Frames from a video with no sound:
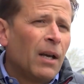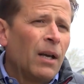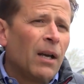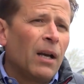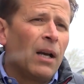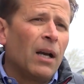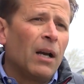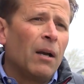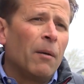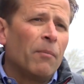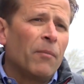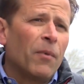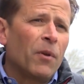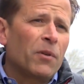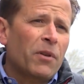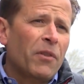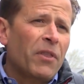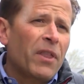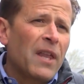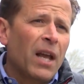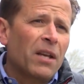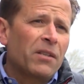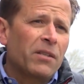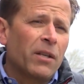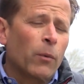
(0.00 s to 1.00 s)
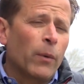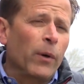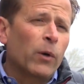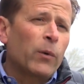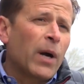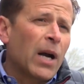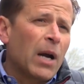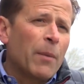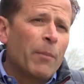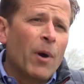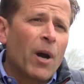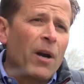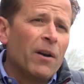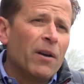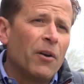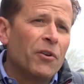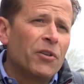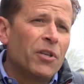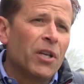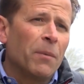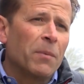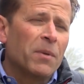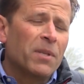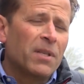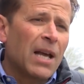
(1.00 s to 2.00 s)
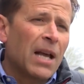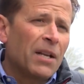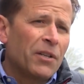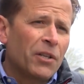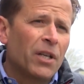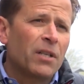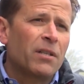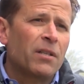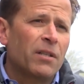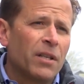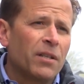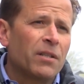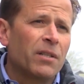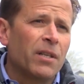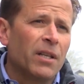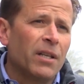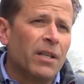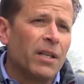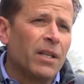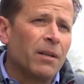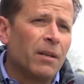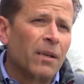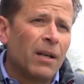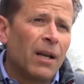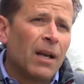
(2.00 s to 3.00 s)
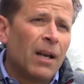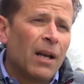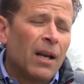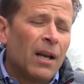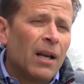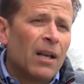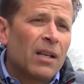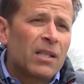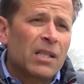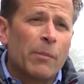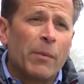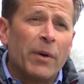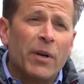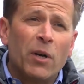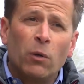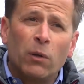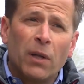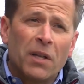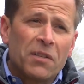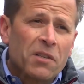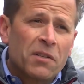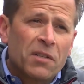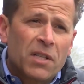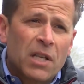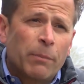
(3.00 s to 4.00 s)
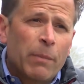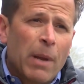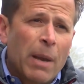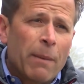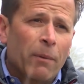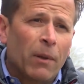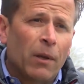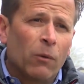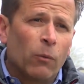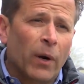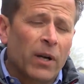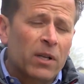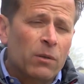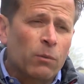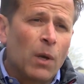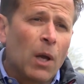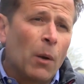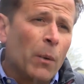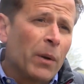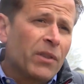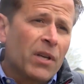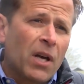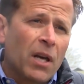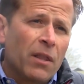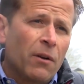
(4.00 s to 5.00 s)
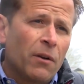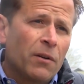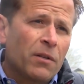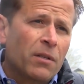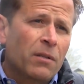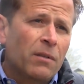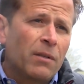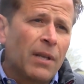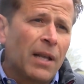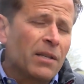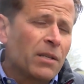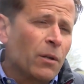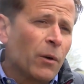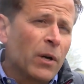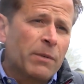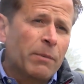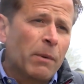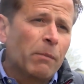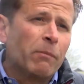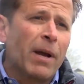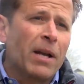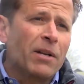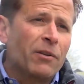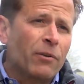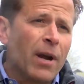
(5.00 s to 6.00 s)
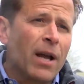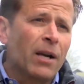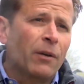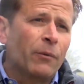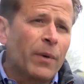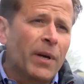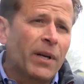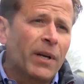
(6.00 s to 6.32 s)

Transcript: um, those are things that require partnerships, not just the city, someone who listens to people and works well with others. That's always been my track